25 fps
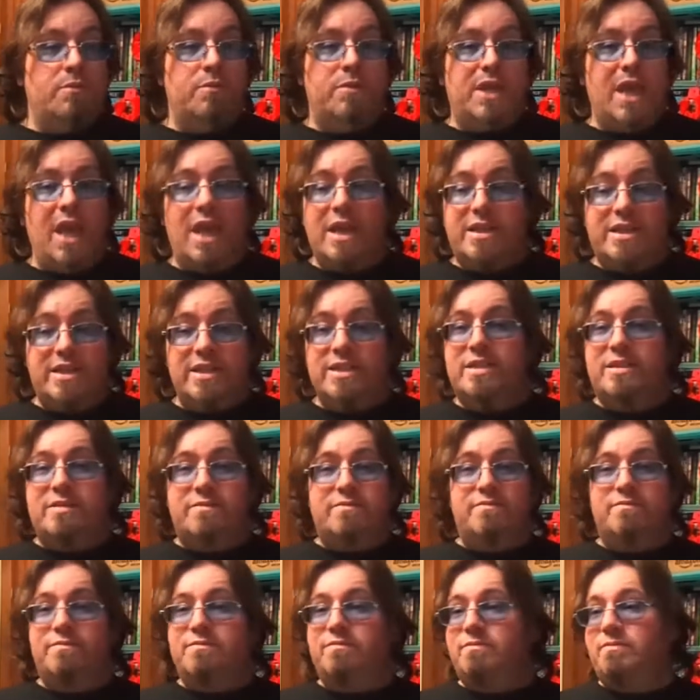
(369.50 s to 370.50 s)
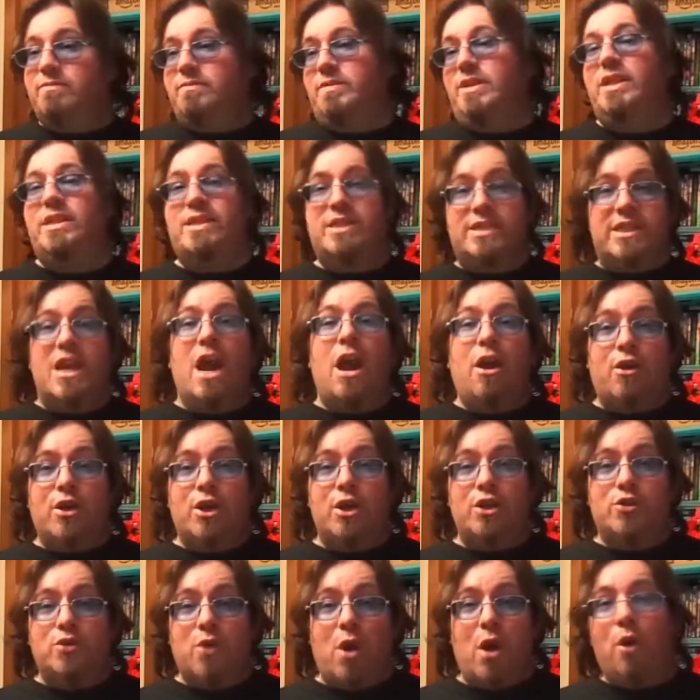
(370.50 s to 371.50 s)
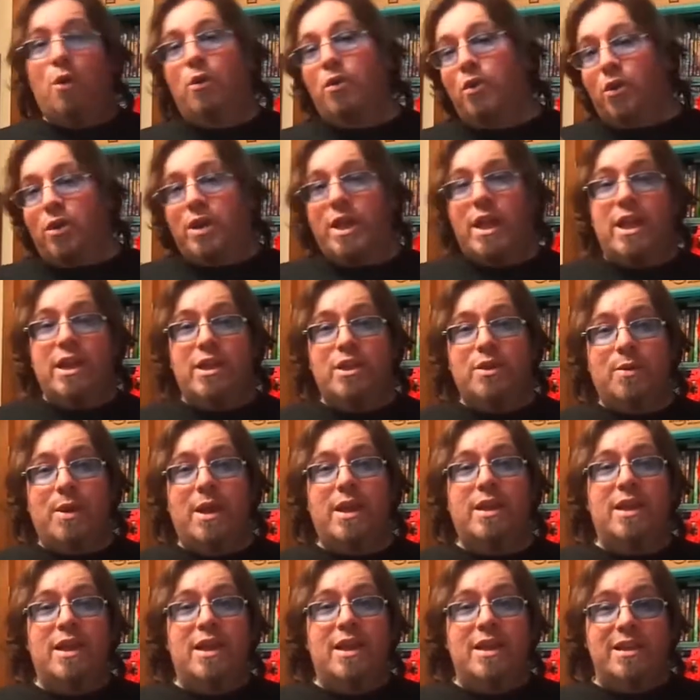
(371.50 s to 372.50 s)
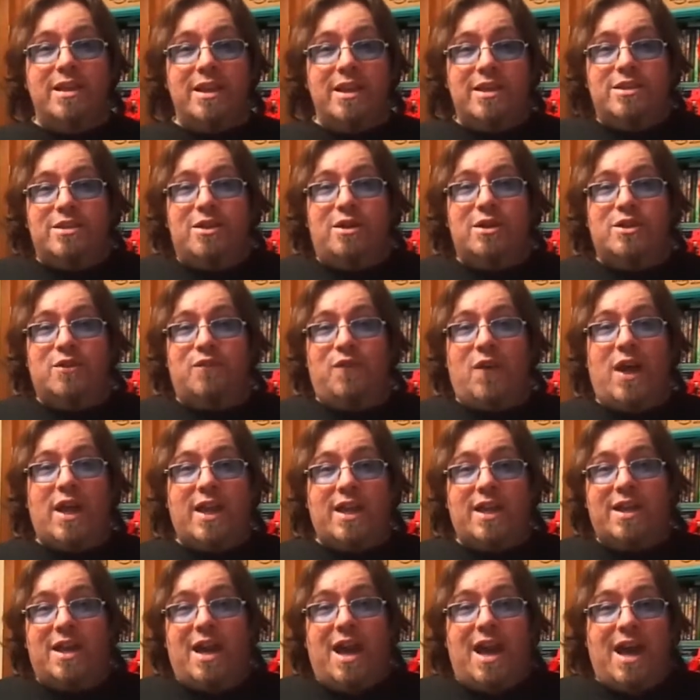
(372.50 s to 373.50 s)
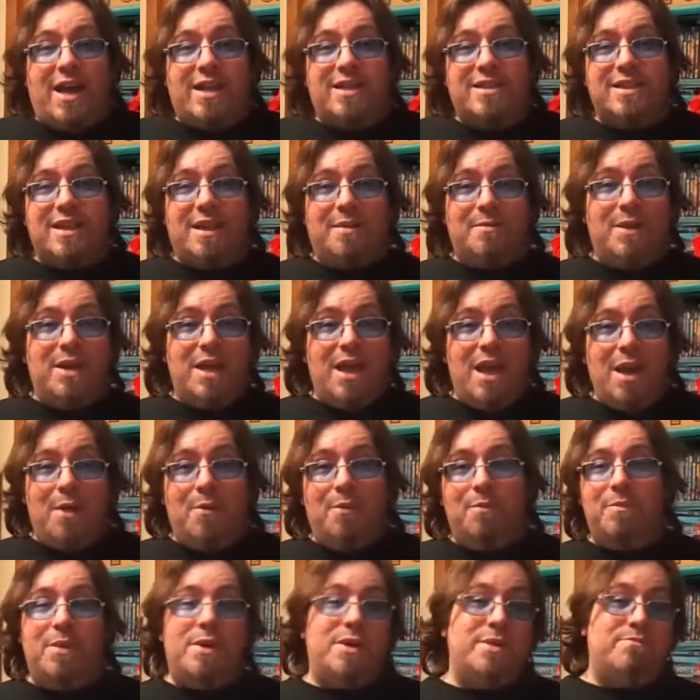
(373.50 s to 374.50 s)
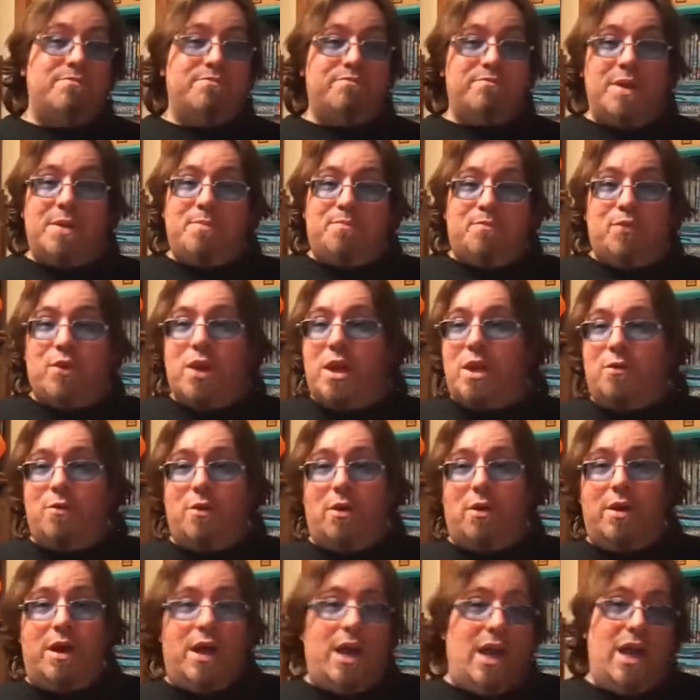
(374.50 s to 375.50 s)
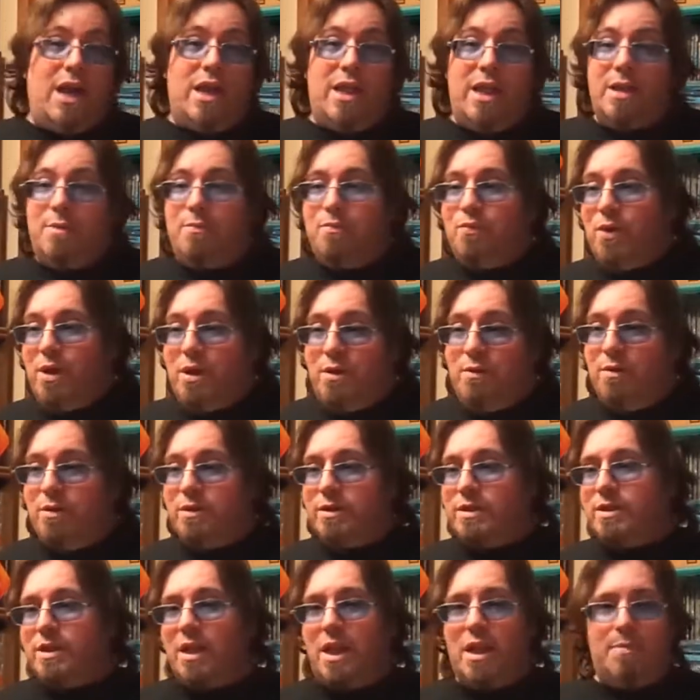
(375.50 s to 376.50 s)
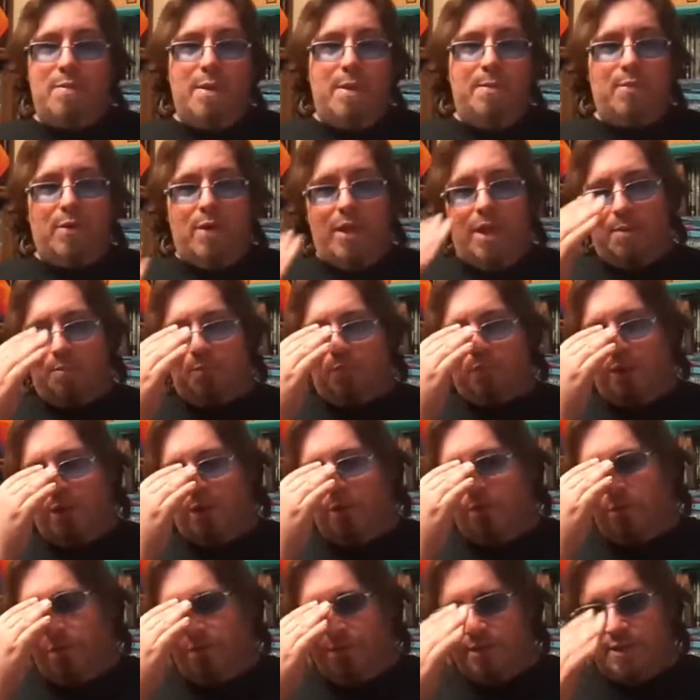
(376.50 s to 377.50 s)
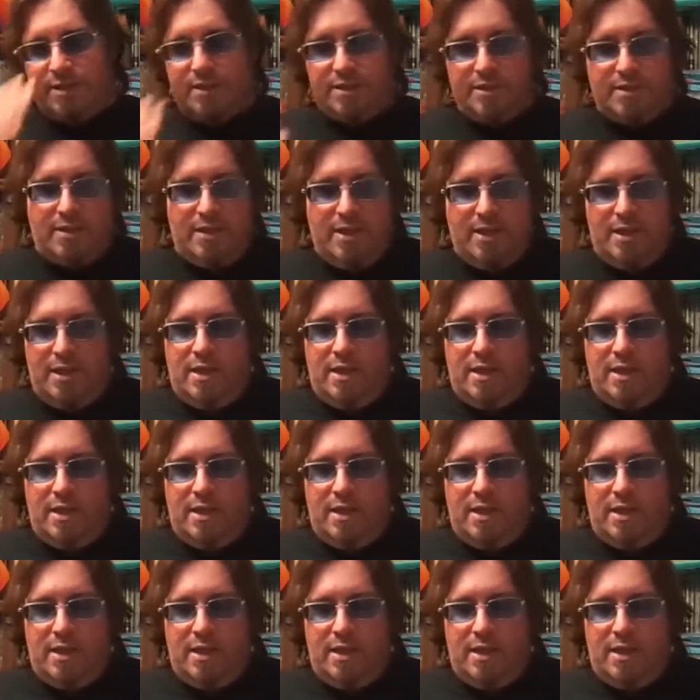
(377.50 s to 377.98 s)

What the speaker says: Yeah, just, it's Star Control. Look into it. This looks fucking awesome. And a prequel. I like prequels. A lot of people hate prequels.